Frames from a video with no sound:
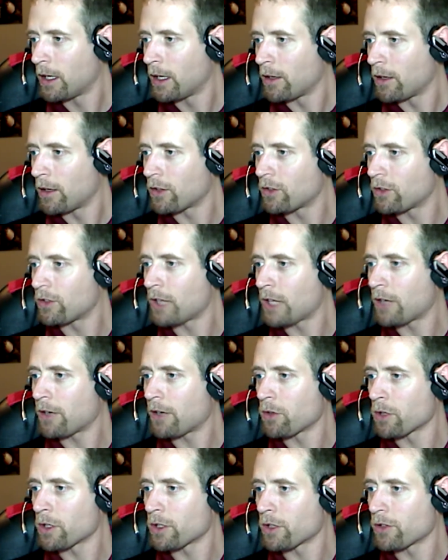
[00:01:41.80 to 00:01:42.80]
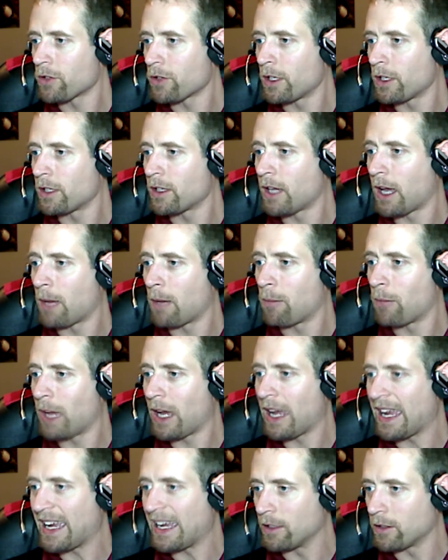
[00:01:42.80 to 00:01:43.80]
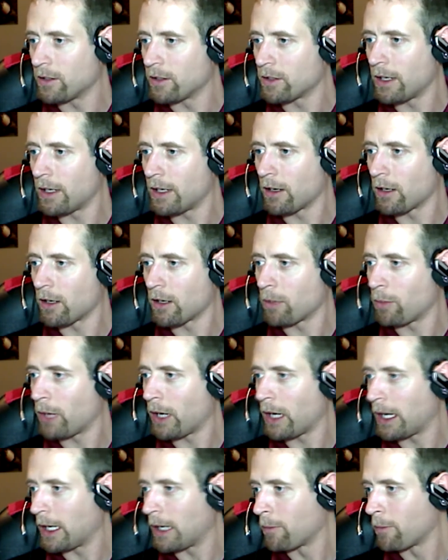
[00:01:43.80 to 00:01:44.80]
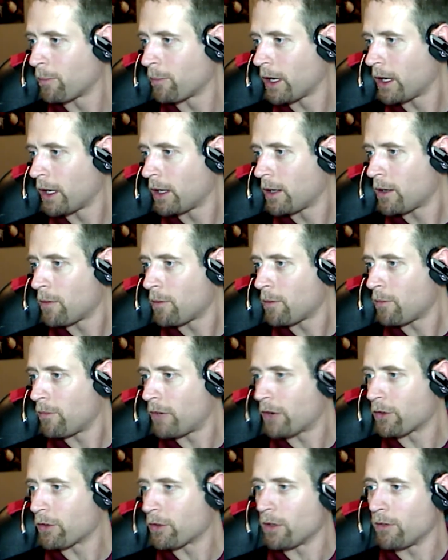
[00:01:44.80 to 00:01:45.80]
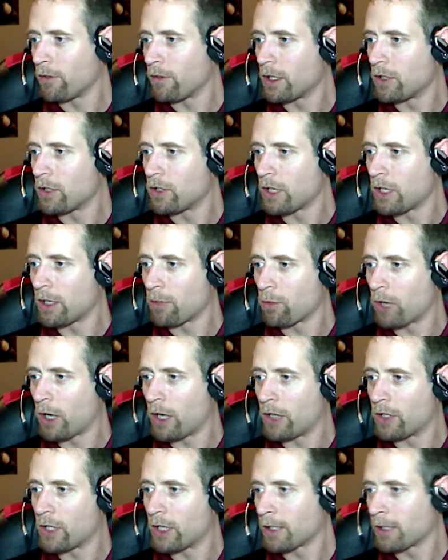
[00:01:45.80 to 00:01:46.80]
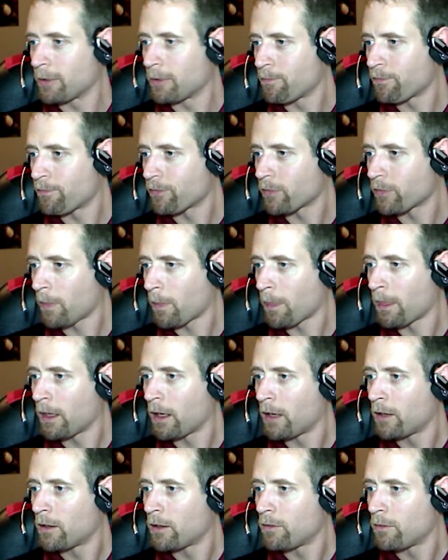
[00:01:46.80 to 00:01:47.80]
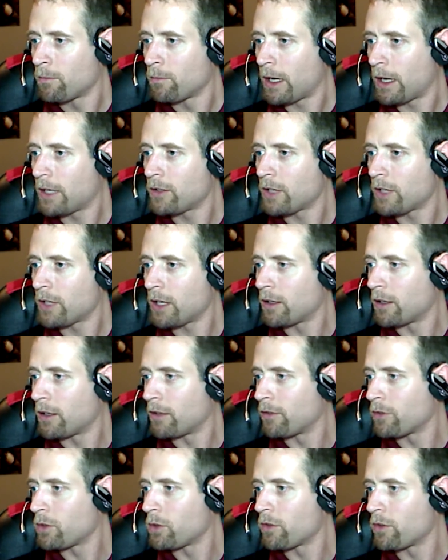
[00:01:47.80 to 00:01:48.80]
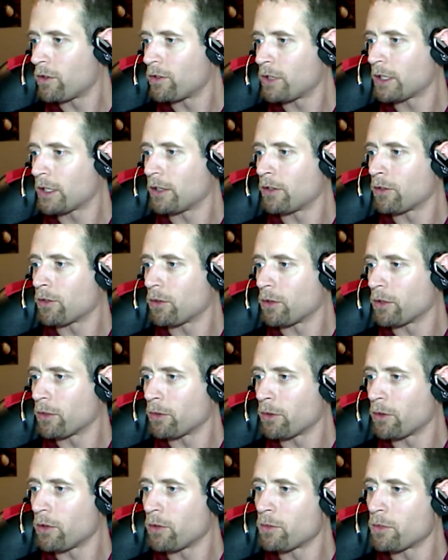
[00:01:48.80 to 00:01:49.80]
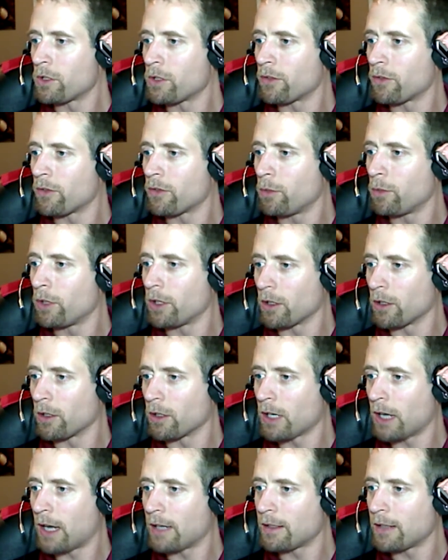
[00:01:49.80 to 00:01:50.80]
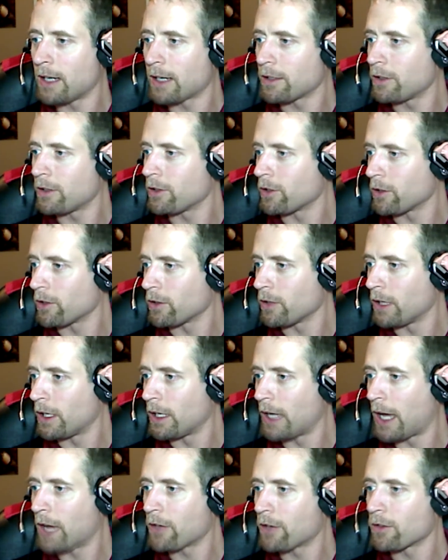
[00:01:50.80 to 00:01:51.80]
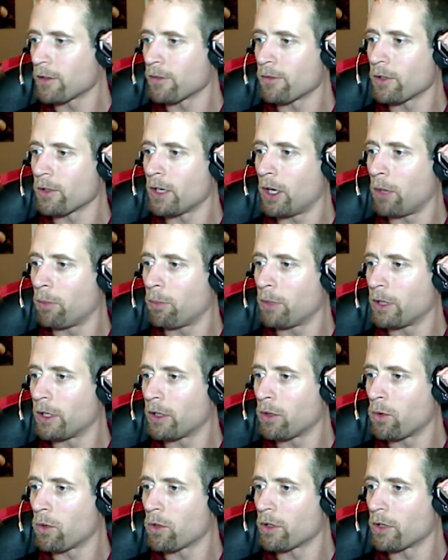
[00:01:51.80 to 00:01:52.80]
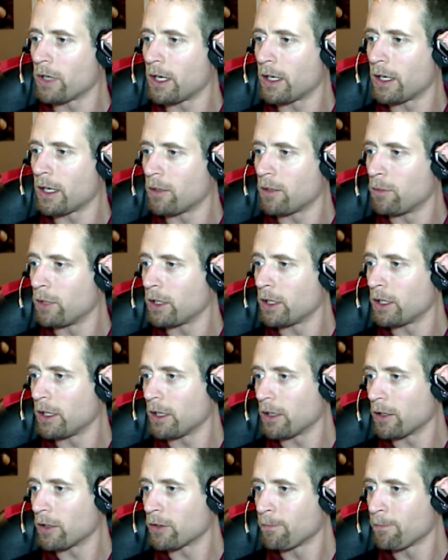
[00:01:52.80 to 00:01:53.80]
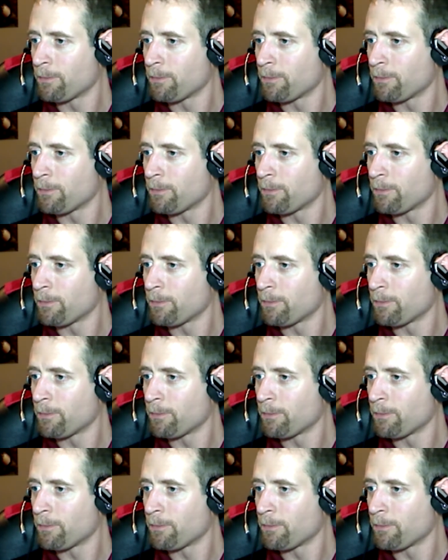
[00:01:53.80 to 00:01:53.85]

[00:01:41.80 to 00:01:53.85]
This is not an orchestrated campaign," said Erica Payne, founder of the Agenda Project. Payne said that a few of the signatories with whom she's familiar contacted her and asked her for help in coordinating the millionaires.